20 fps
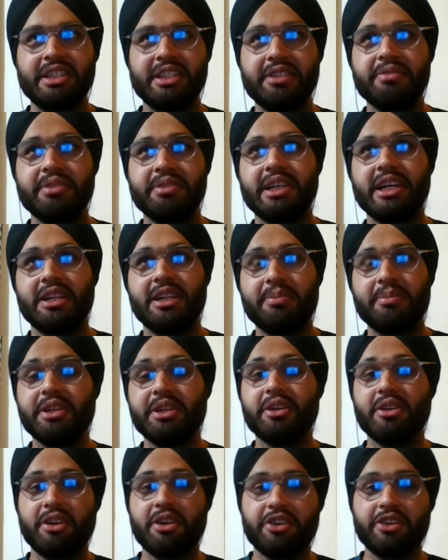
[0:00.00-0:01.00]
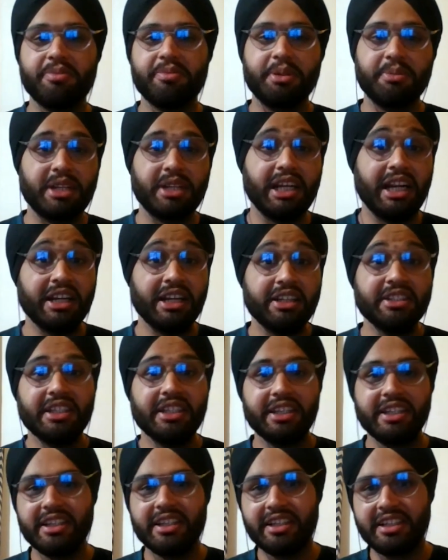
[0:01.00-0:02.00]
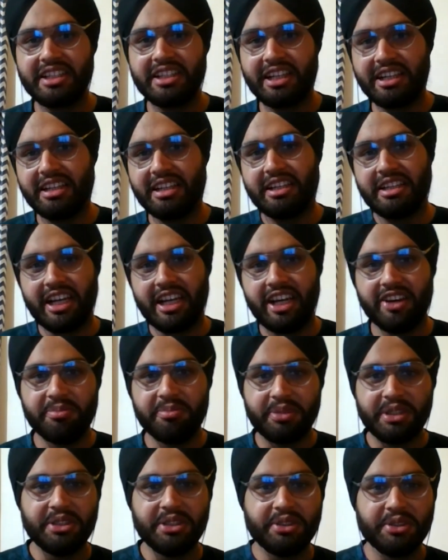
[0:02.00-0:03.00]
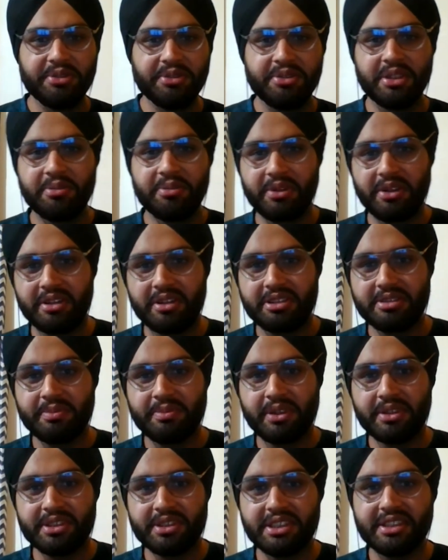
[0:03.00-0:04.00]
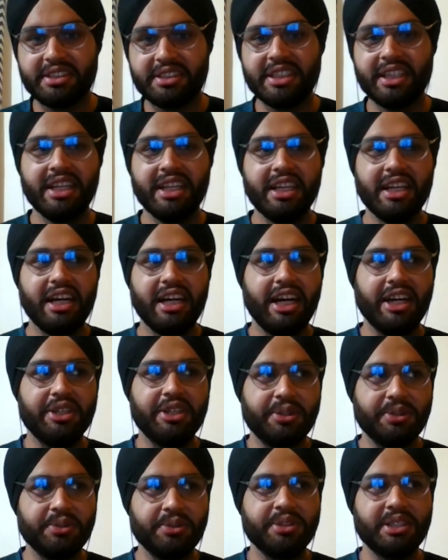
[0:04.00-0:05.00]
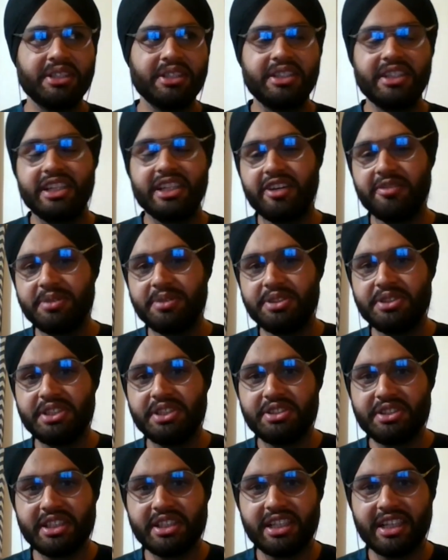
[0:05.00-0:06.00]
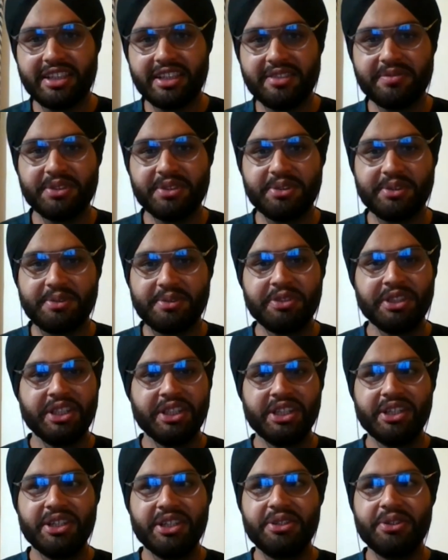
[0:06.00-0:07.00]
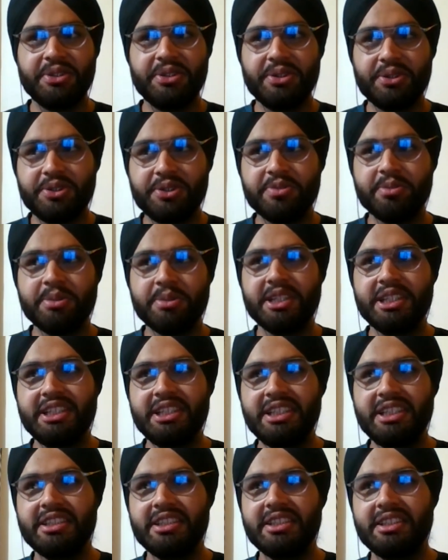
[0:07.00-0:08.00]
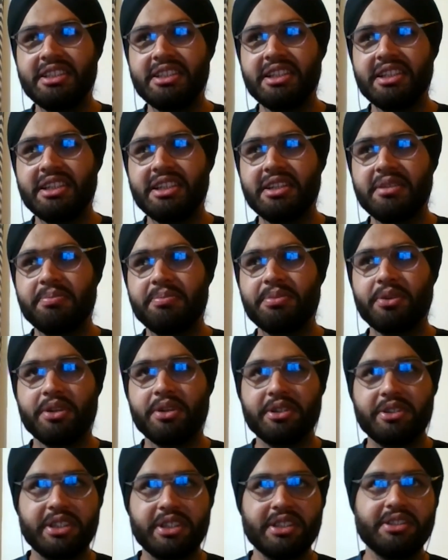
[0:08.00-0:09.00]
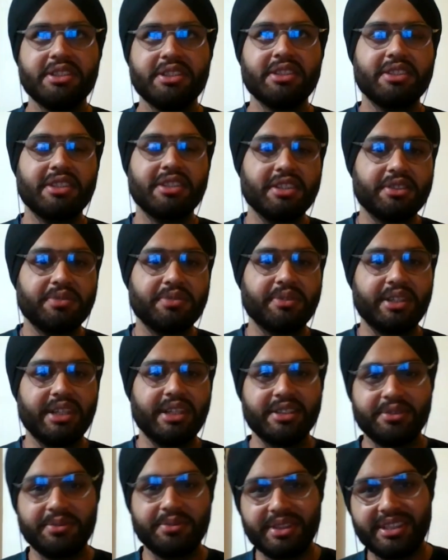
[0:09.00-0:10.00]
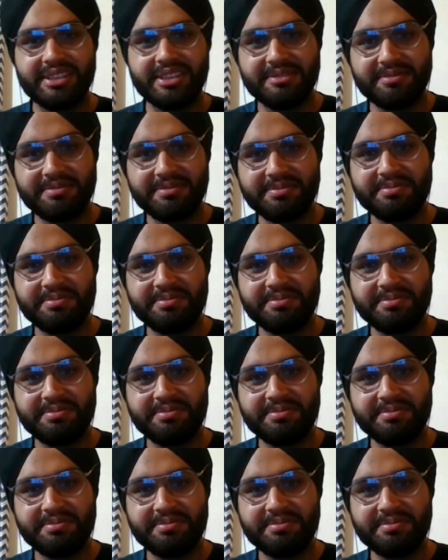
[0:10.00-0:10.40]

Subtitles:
they were helping a lot of people, and they really are. Like, I have been through the process. I know that they have been changing lives. So nobody portrays it this way as well.